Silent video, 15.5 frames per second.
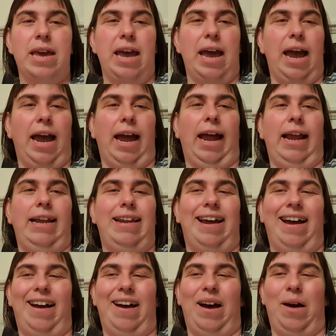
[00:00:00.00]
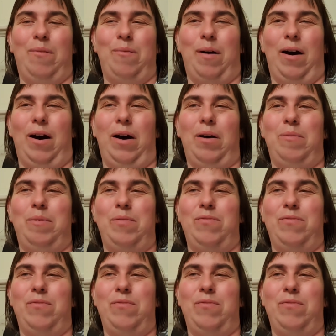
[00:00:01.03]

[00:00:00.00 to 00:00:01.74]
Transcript: and I'm a